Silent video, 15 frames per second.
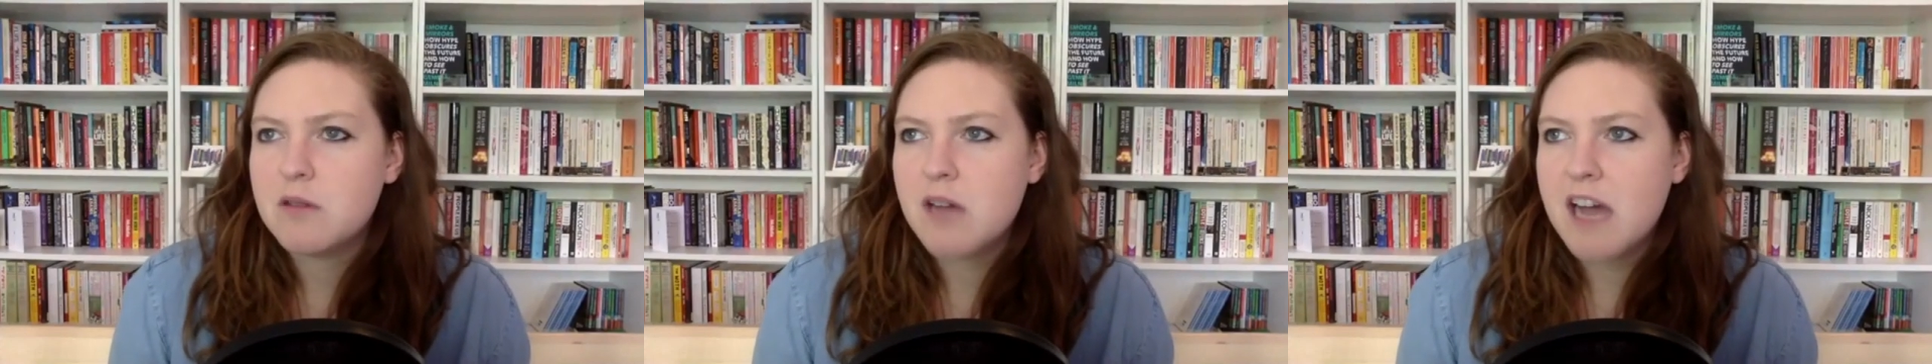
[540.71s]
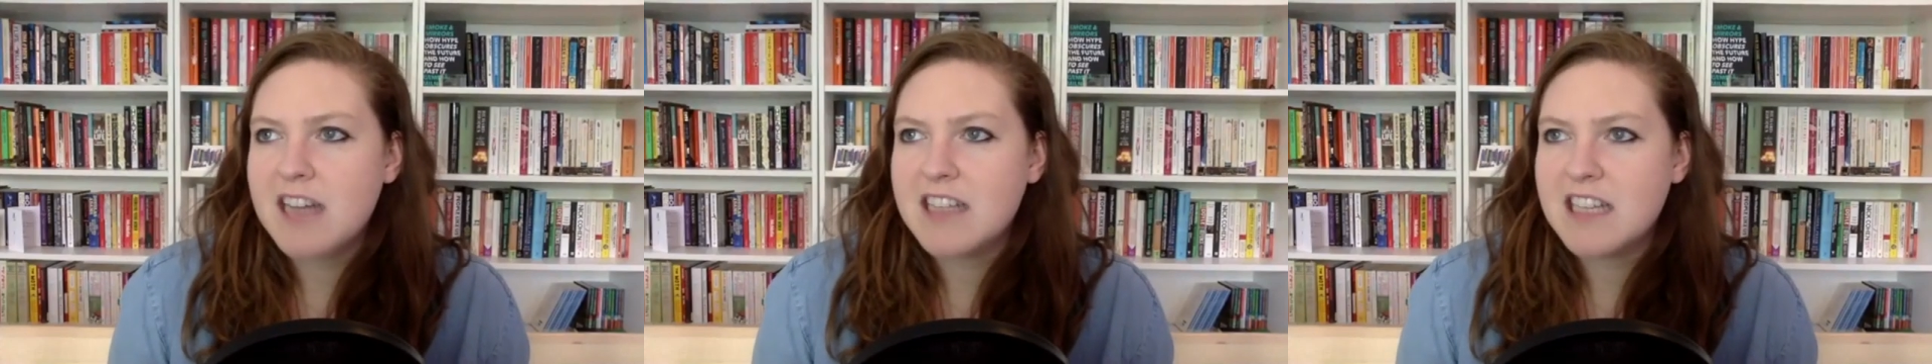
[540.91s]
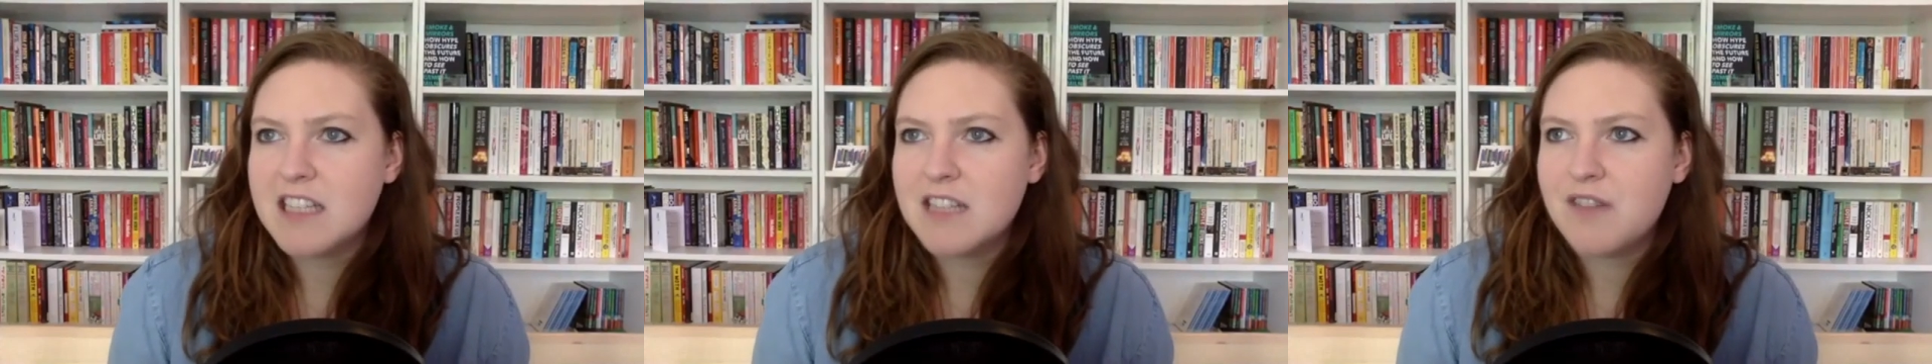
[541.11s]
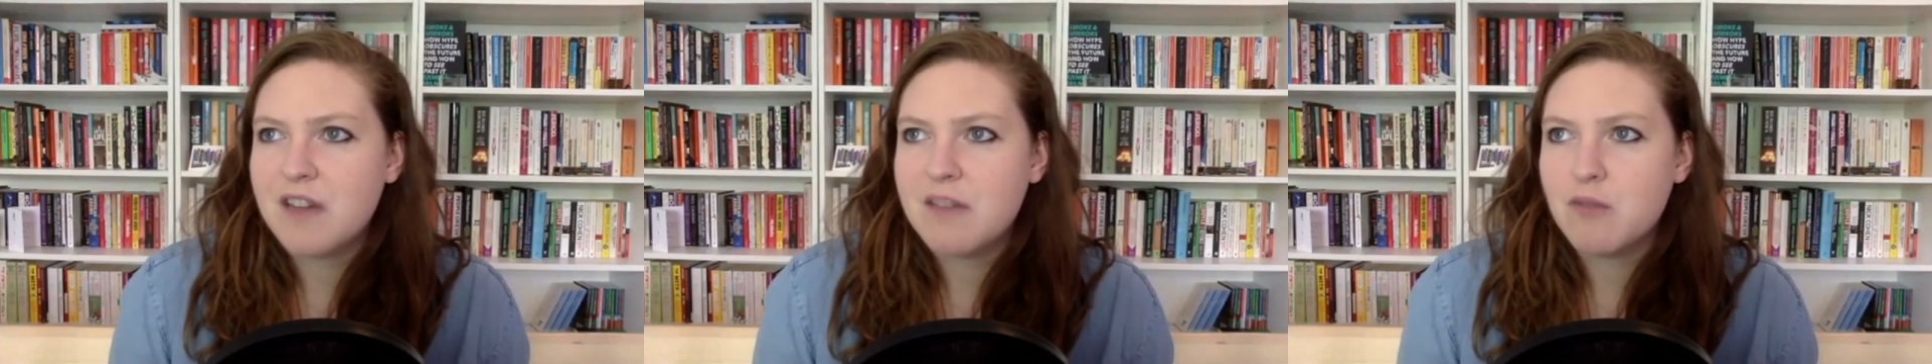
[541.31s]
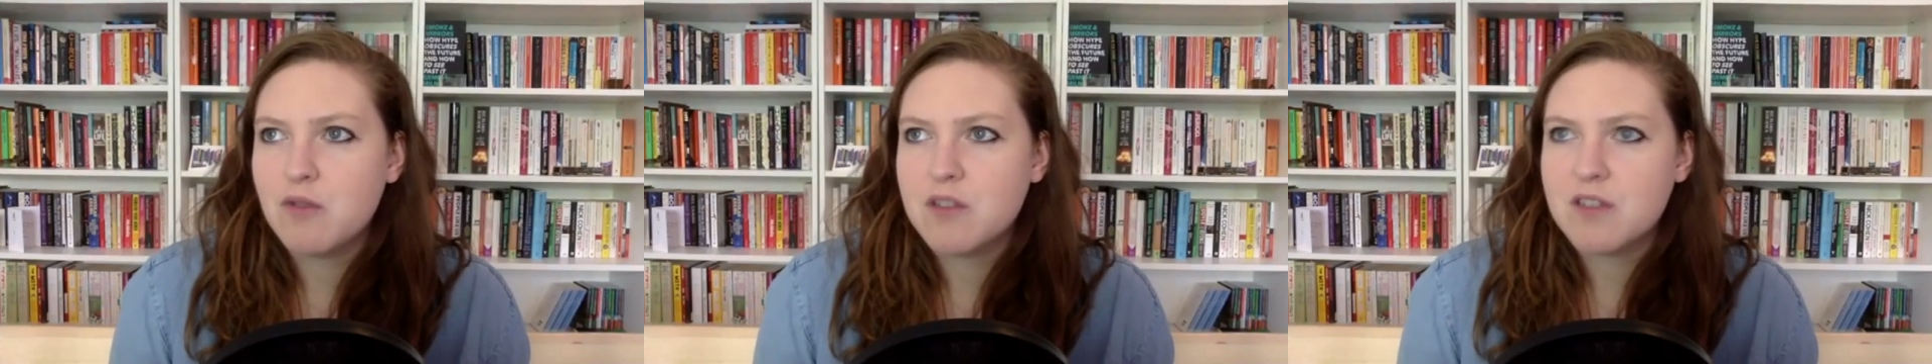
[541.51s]
identify
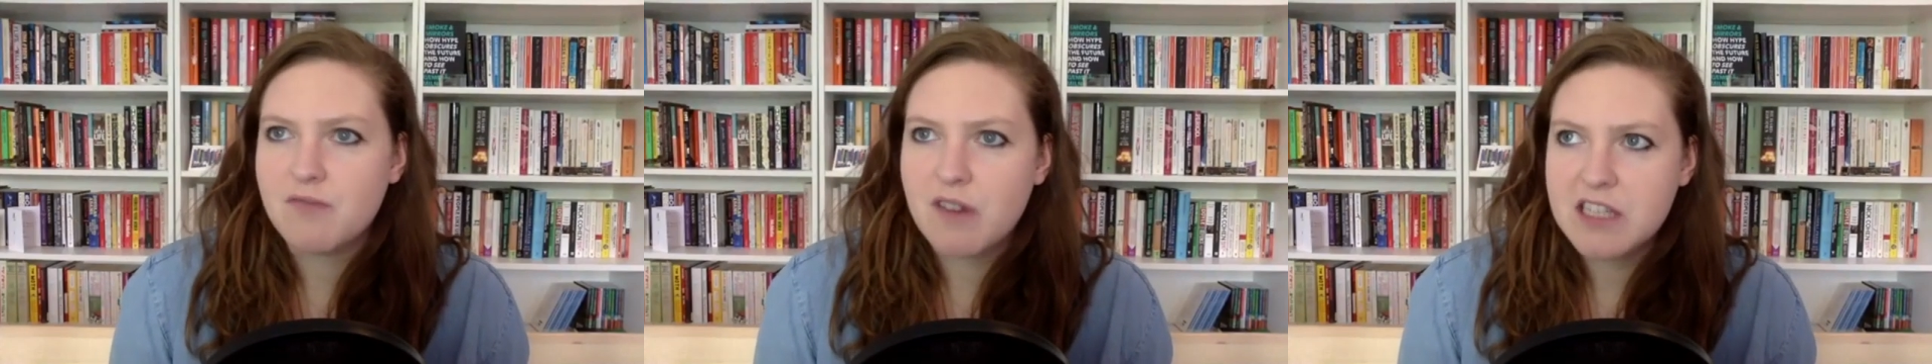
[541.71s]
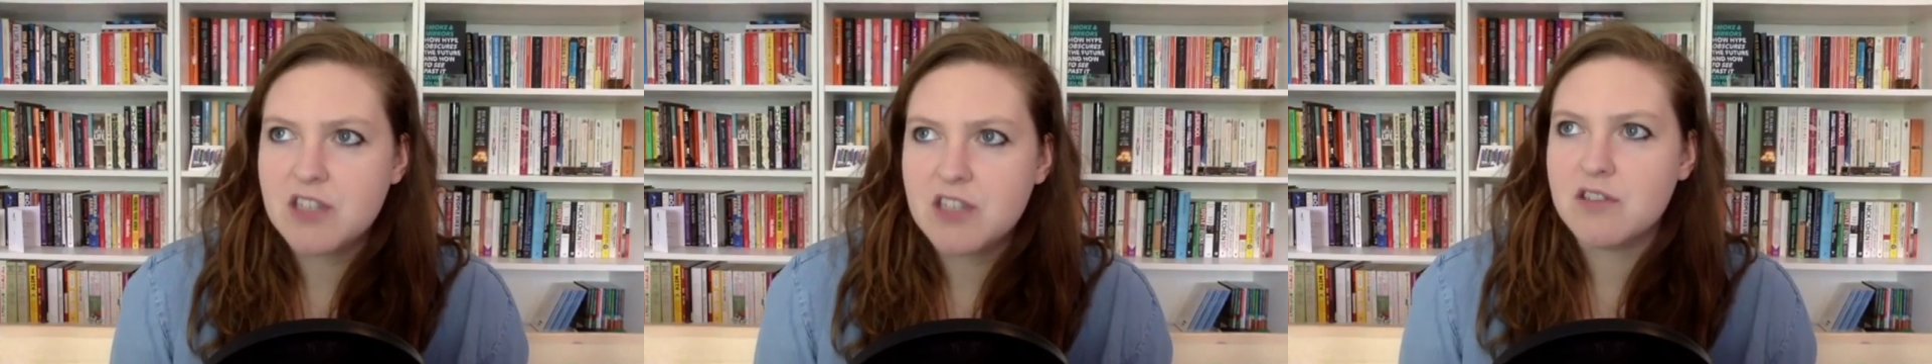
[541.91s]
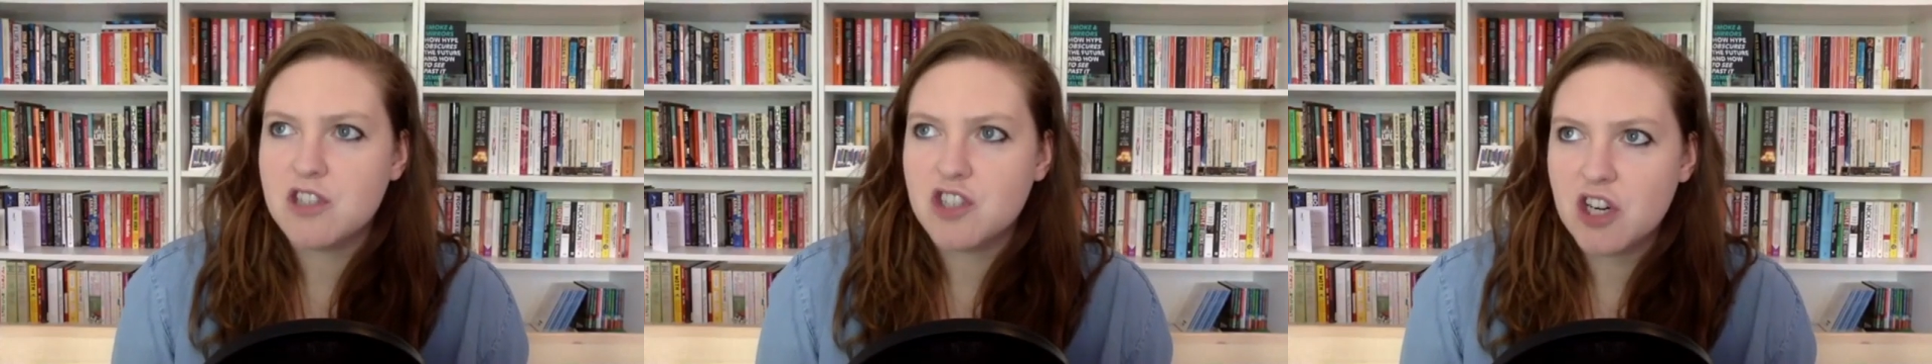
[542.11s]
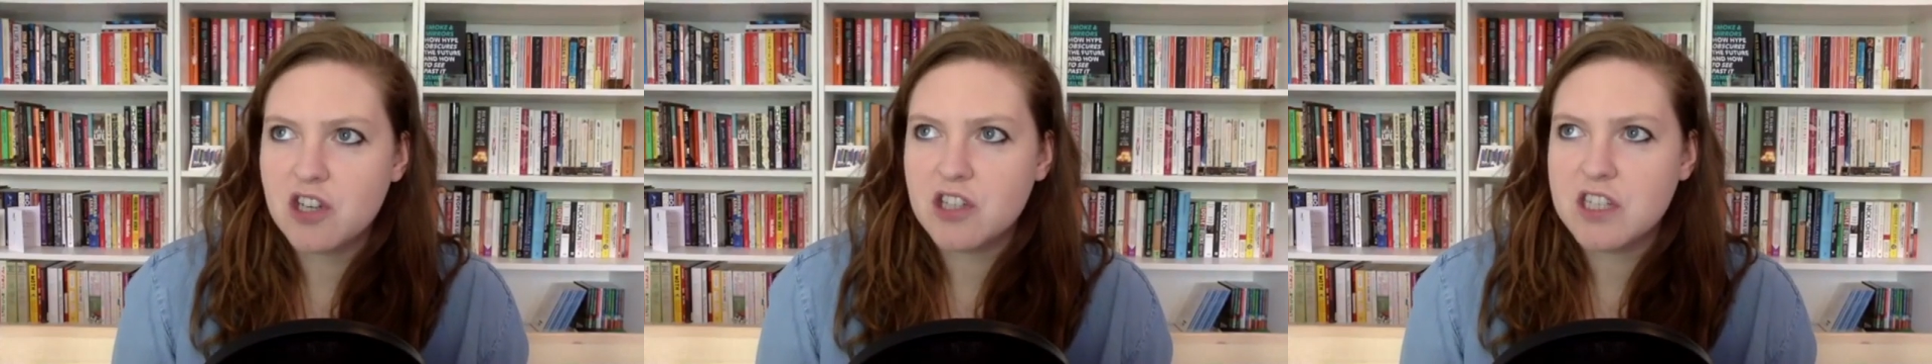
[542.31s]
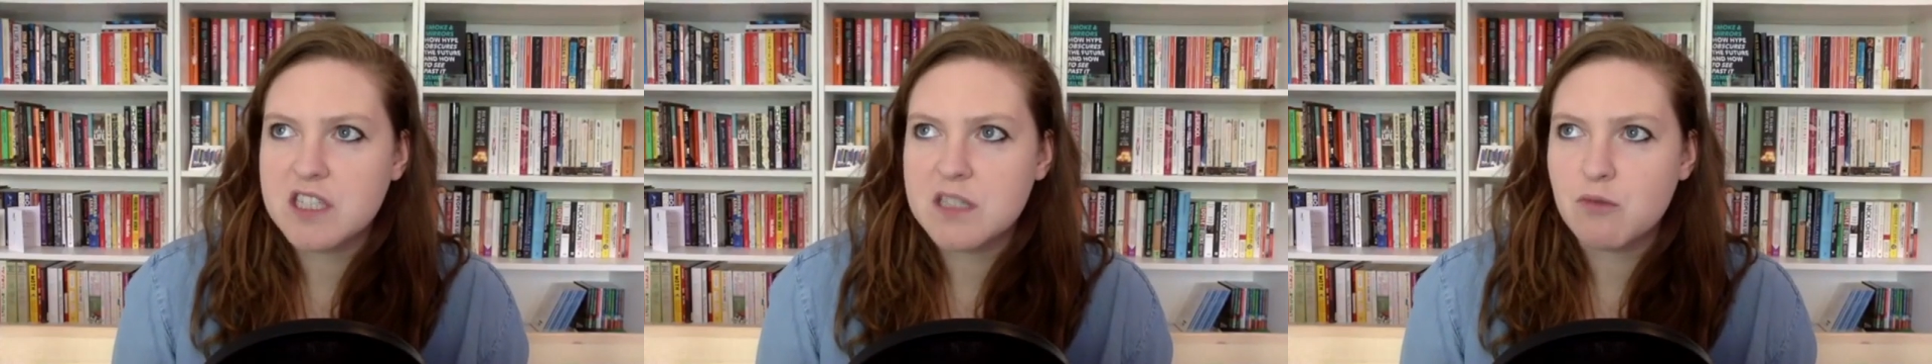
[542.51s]
more as a writer or a
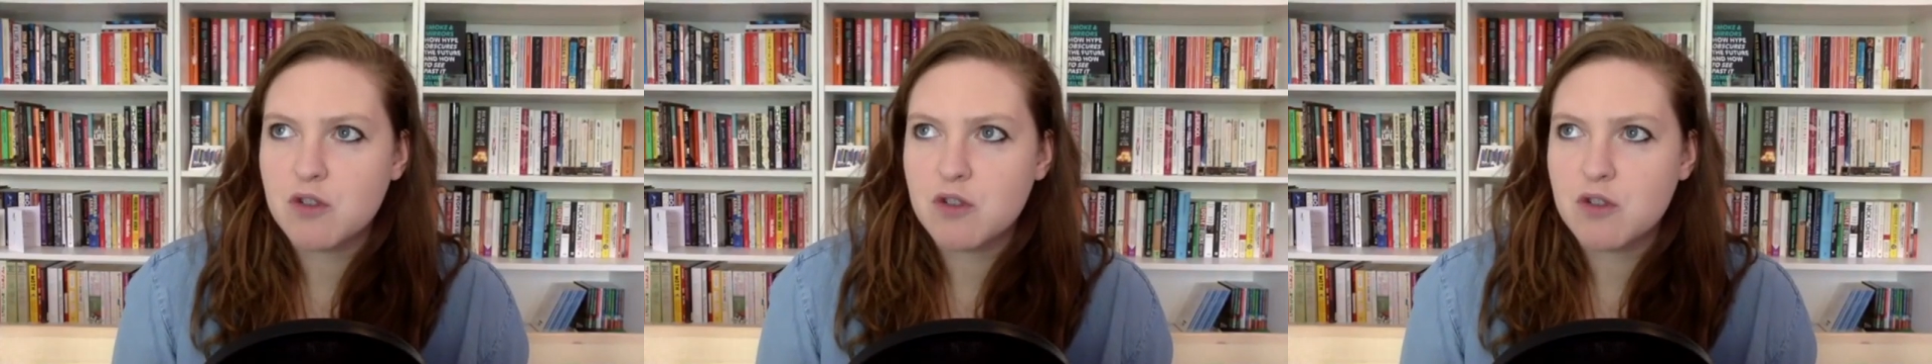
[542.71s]
journalist